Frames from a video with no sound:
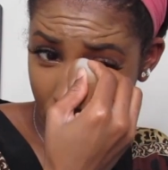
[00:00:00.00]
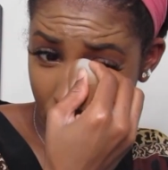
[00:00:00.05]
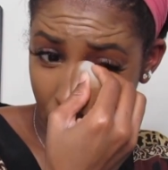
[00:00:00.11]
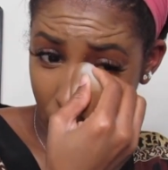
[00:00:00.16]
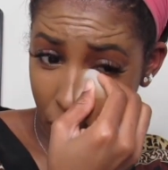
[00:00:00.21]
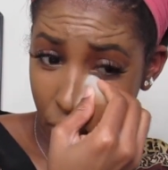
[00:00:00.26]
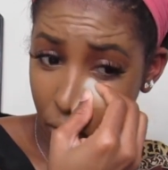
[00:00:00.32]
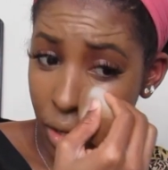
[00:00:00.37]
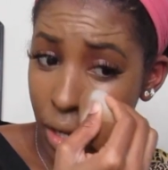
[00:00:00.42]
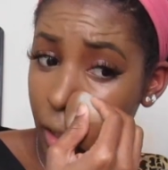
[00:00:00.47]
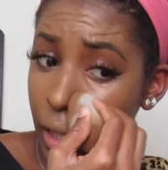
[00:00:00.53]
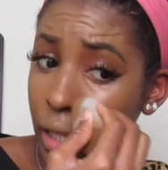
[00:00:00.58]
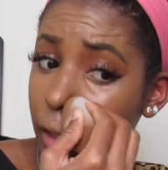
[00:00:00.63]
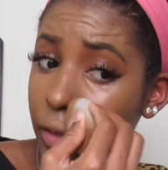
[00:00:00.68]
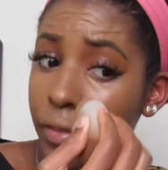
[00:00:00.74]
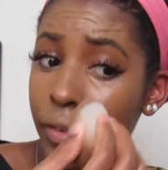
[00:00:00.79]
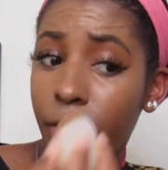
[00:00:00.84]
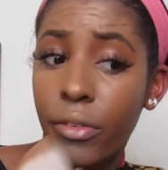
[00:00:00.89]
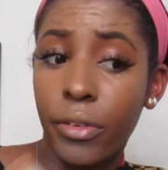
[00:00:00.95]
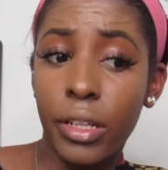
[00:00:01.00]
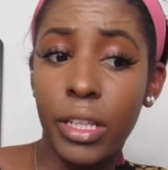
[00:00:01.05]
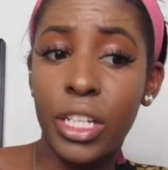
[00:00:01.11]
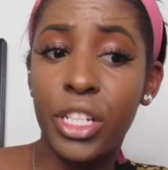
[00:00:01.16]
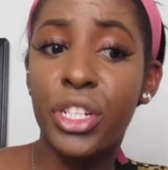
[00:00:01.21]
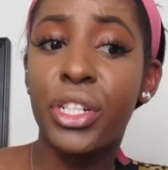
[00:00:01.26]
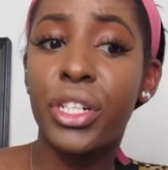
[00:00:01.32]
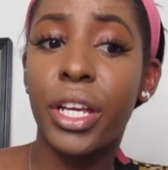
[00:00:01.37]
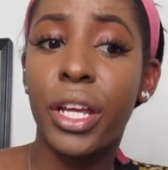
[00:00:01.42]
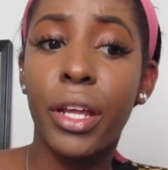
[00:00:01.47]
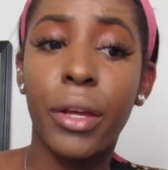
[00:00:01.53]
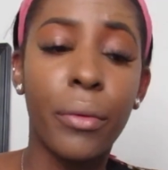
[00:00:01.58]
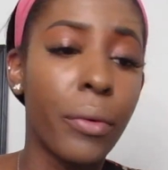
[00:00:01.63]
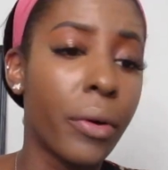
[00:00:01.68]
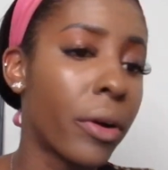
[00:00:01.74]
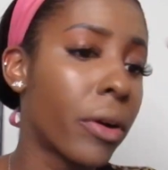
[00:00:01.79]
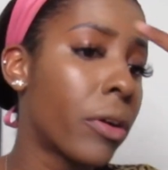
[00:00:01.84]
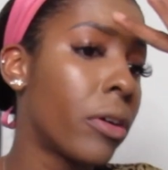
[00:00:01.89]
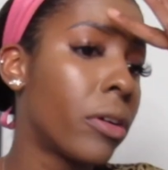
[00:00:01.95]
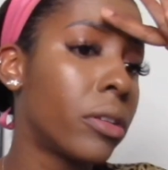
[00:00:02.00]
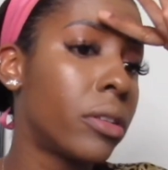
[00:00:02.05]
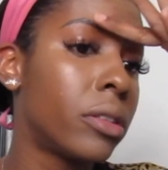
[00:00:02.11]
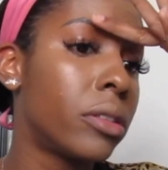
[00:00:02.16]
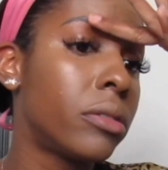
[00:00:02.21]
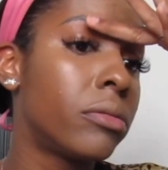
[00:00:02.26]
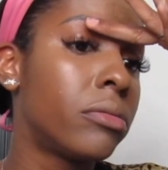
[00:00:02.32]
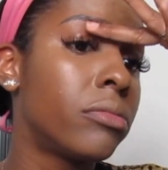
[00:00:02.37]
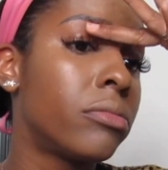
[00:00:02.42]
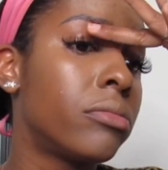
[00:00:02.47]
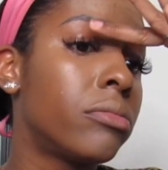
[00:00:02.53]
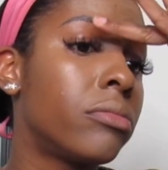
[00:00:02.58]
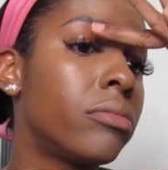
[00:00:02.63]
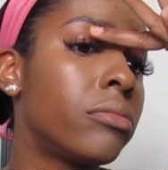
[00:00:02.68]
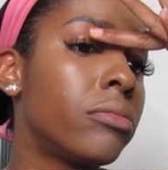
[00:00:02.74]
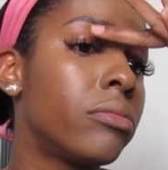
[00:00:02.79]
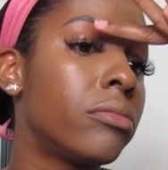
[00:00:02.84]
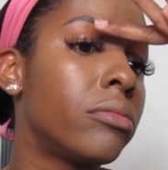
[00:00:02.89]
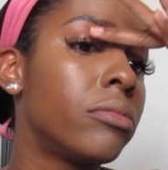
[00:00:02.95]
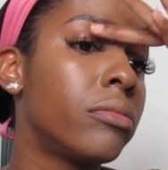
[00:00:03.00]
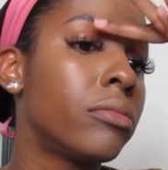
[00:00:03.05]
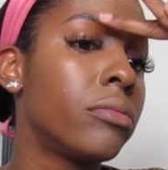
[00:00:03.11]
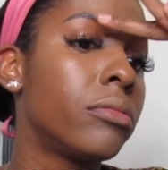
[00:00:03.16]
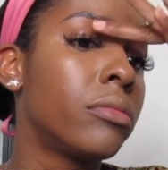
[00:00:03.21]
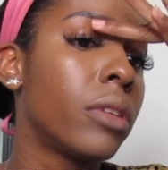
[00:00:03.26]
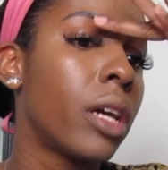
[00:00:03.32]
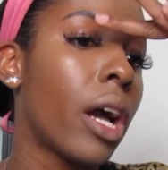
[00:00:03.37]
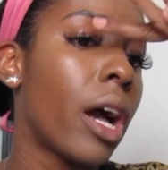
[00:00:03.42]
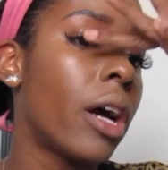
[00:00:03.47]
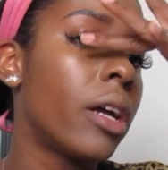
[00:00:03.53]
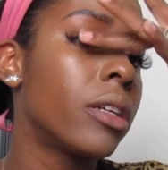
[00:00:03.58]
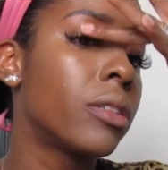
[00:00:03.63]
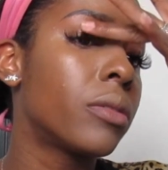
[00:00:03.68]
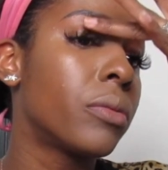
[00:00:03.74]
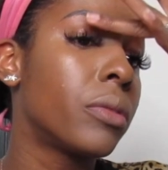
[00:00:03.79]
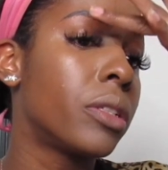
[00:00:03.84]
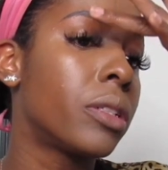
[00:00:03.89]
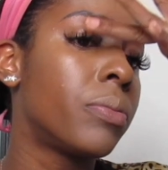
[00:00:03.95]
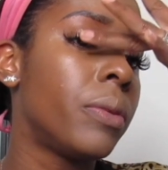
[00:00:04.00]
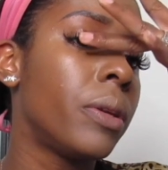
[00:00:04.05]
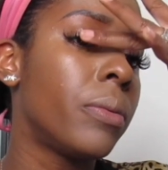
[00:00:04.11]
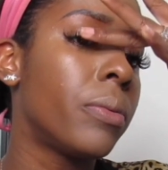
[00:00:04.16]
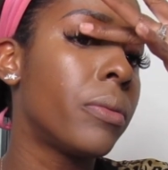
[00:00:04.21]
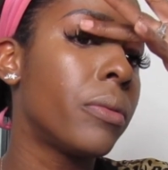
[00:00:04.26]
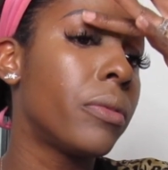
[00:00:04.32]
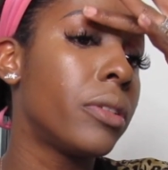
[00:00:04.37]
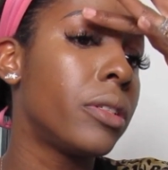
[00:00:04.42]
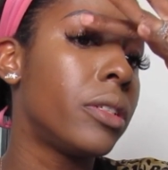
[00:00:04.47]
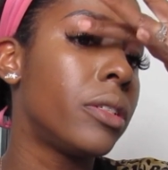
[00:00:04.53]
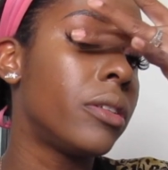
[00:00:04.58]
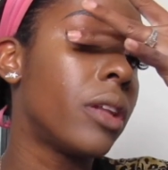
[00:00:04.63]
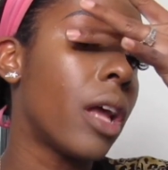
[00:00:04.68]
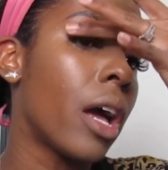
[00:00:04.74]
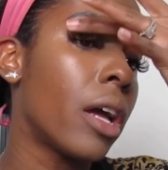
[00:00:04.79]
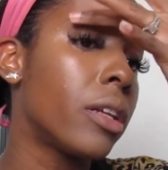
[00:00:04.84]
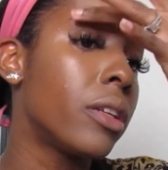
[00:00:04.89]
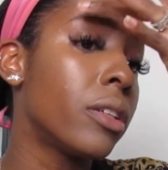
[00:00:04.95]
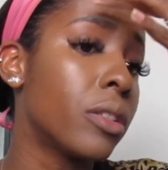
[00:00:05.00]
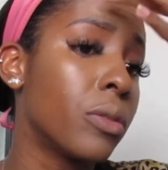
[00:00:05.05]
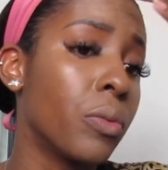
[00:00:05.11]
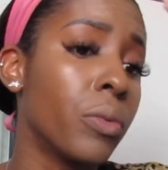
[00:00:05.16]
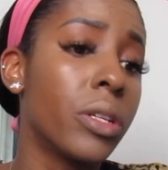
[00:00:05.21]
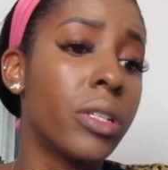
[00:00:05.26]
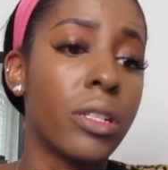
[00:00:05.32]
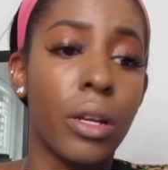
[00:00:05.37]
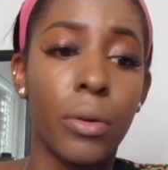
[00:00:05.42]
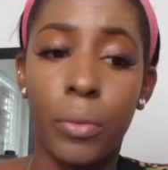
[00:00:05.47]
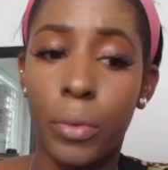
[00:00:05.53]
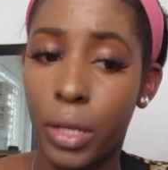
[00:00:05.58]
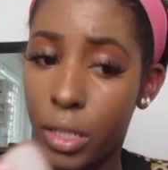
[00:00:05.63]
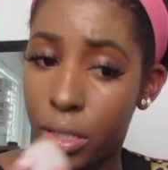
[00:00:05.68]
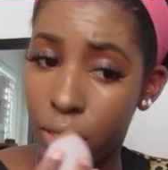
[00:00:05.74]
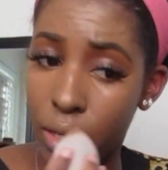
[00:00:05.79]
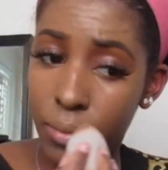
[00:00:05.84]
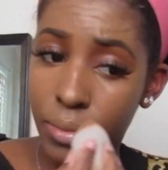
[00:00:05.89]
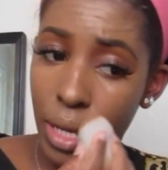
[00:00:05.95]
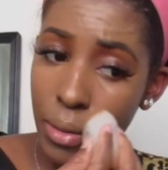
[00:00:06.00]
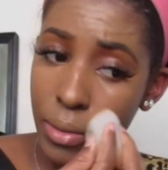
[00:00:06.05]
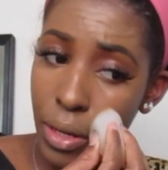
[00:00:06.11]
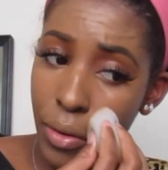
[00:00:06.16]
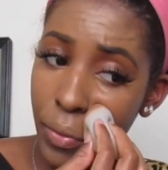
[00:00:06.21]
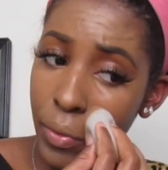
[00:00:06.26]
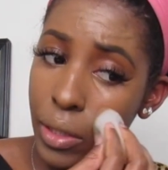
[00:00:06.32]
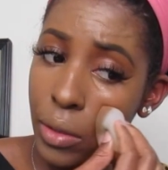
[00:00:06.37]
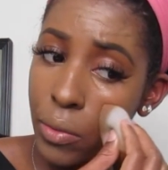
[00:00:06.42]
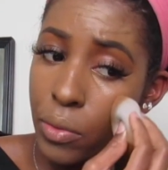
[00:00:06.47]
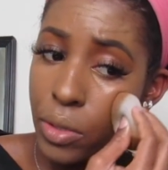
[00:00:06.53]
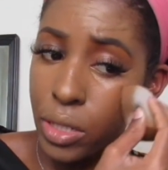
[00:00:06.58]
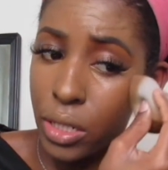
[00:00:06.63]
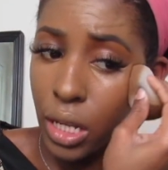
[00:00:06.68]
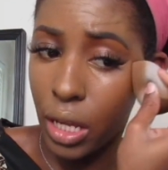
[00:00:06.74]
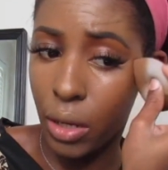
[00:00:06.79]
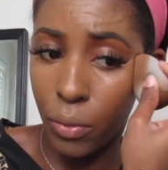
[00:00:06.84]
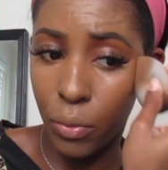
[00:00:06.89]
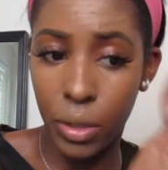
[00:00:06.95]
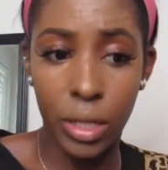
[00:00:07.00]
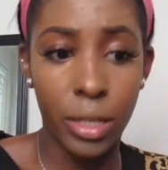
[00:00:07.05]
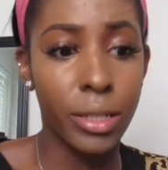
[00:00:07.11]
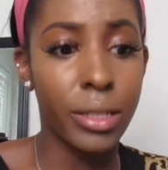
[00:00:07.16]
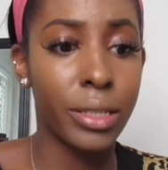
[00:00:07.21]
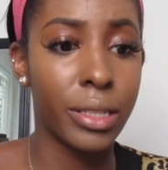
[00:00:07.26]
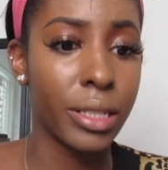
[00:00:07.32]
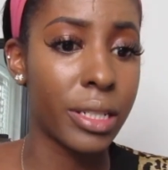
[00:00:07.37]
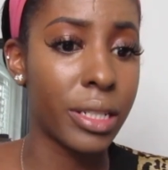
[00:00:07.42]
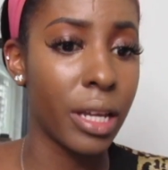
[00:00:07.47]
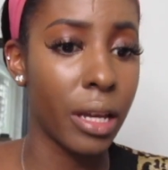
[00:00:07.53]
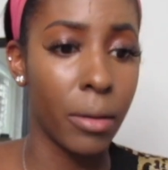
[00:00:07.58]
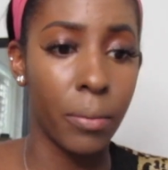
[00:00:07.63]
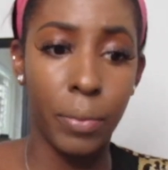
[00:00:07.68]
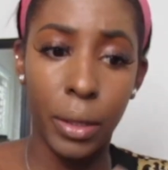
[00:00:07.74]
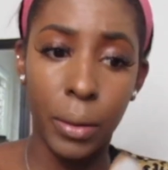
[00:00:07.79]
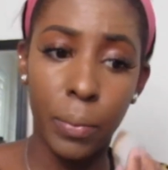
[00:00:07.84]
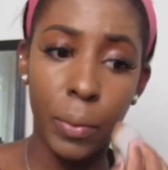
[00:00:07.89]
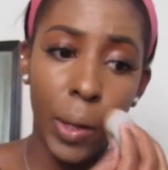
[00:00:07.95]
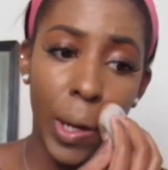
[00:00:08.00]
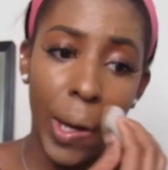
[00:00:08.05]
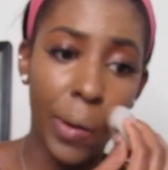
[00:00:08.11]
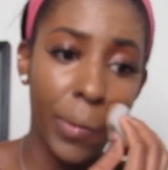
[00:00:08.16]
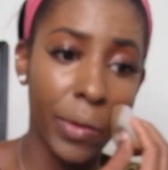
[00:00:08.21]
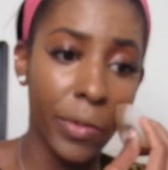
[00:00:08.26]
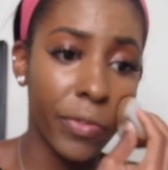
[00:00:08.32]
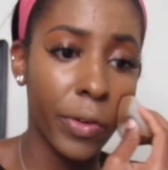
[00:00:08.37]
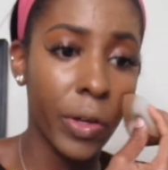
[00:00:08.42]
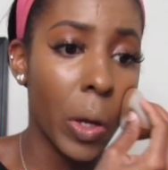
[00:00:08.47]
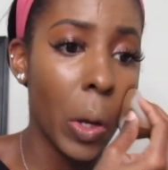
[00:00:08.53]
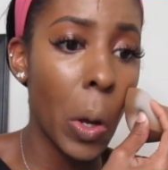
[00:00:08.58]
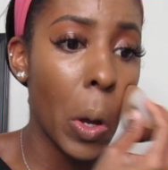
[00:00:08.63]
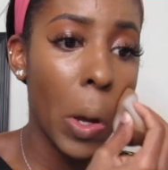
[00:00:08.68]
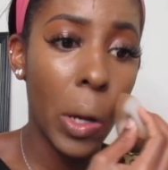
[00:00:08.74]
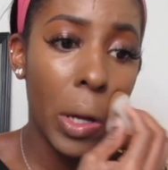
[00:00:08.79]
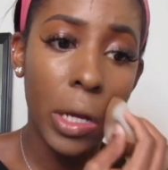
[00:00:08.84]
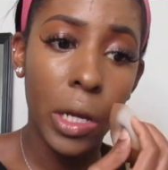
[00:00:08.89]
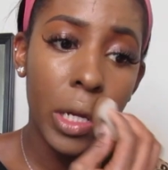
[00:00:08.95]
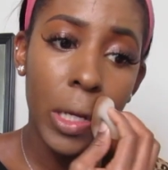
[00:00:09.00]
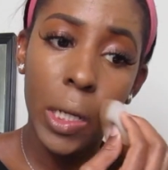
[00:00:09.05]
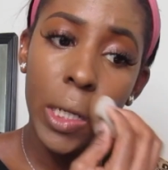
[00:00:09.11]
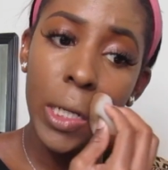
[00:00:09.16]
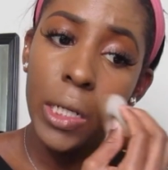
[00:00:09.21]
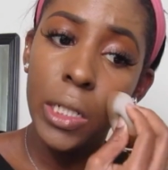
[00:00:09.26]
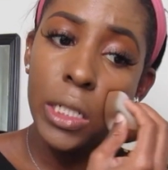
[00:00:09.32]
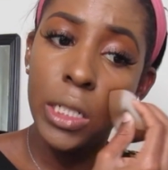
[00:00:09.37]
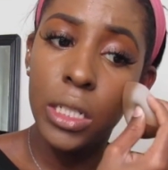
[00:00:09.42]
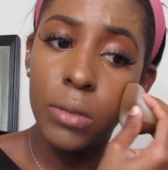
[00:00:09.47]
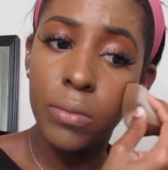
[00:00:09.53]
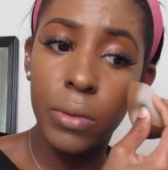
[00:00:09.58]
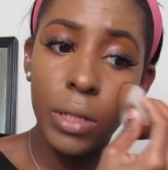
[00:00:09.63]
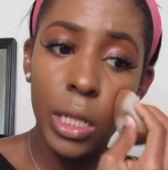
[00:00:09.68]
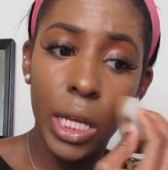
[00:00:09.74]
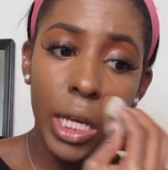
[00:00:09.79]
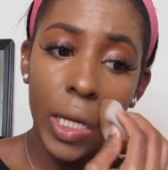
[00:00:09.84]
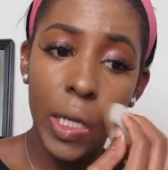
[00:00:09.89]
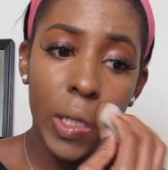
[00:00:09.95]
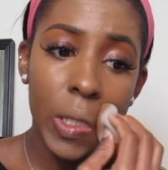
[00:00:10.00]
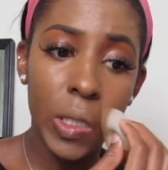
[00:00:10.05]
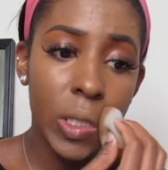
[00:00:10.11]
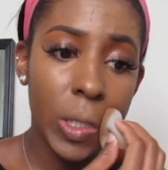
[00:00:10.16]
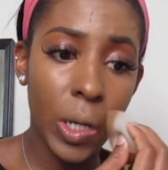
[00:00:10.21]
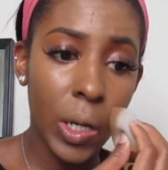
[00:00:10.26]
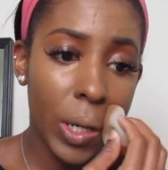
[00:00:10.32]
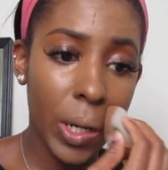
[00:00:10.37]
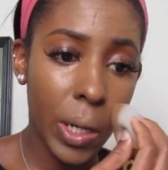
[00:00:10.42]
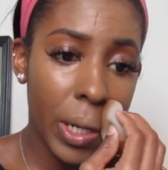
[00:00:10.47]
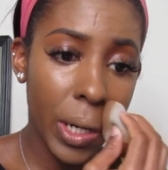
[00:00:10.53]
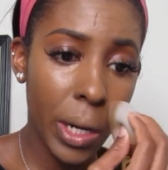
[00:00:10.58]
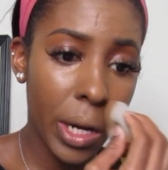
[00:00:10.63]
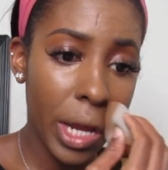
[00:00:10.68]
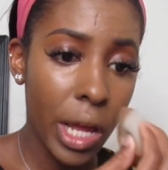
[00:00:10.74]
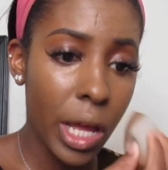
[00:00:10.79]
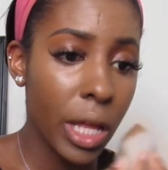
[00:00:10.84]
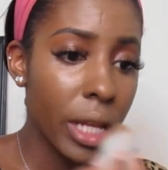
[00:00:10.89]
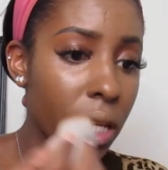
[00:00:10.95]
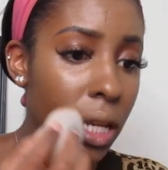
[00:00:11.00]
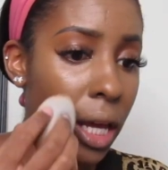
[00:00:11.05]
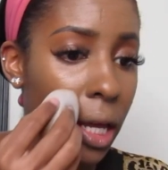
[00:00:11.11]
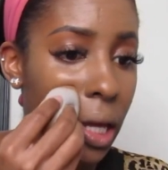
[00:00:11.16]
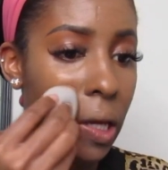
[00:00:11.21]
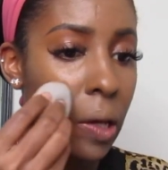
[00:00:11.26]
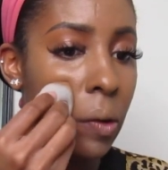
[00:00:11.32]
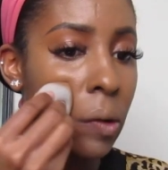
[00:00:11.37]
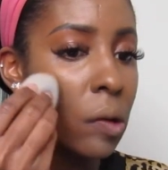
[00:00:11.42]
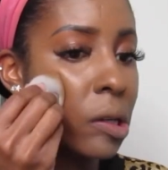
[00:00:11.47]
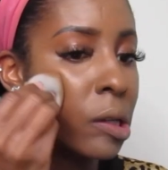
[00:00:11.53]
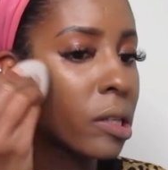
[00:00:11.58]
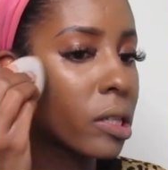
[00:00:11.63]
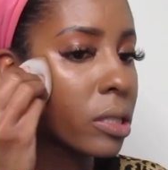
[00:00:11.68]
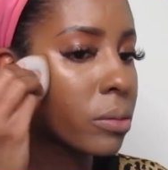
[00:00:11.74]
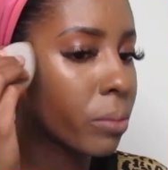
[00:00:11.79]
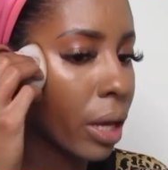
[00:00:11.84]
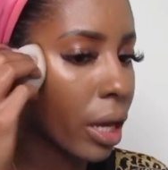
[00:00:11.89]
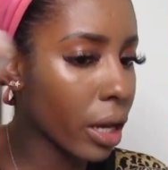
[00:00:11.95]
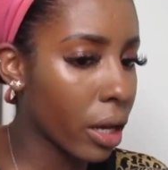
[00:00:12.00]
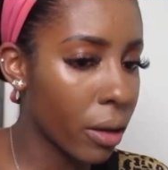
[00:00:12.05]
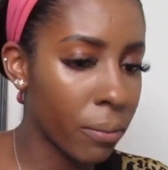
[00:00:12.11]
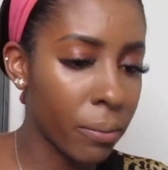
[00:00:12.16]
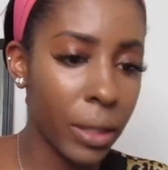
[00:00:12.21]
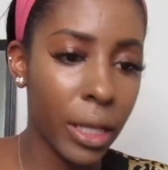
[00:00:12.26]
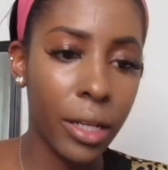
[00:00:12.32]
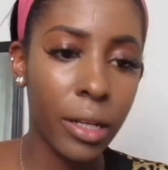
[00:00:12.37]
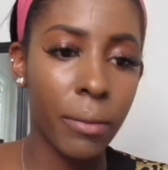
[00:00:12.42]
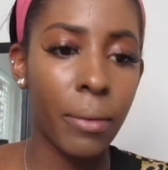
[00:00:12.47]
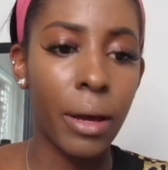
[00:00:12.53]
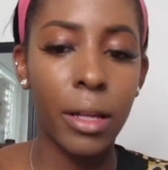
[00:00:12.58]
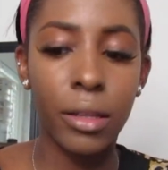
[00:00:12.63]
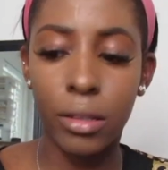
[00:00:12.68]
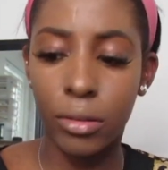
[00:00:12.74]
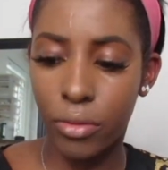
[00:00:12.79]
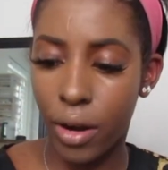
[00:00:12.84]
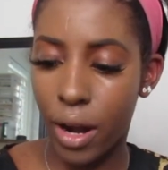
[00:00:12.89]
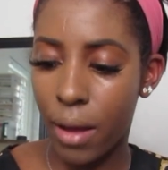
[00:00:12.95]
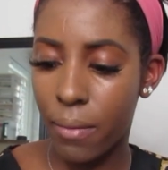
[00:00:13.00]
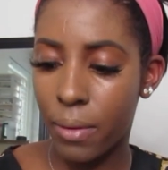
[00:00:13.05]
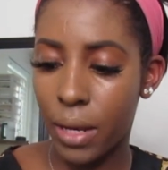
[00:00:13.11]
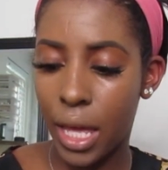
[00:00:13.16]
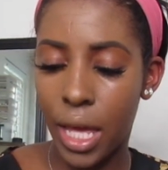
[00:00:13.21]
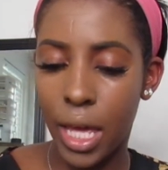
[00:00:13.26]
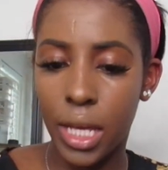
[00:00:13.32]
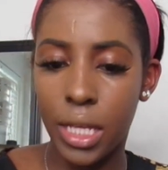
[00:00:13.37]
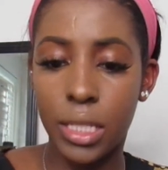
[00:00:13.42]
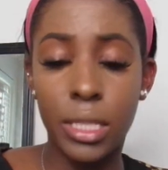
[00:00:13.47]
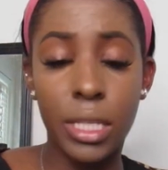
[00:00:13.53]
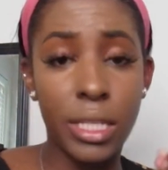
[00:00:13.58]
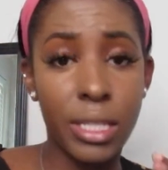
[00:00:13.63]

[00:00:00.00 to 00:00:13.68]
you're gonna live in a really shitty world. I just wish that sometimes I really wish, like, we could just tell people how we feel. Just be like, sir, like, this man complained about the crab legs, the